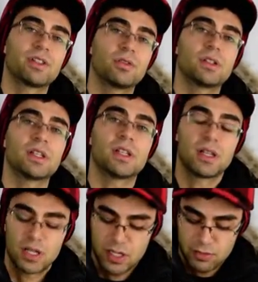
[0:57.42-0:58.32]
duty,
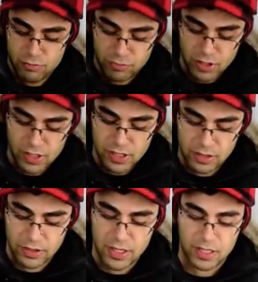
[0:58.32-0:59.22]
really
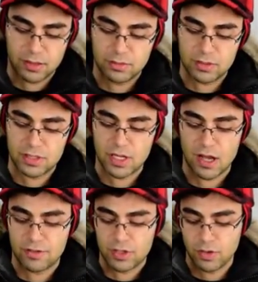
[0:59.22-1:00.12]
thick
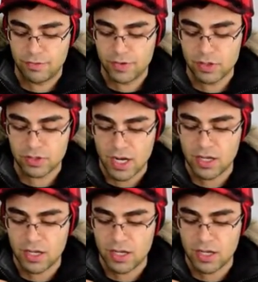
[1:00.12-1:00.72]
stuff. So it feels kind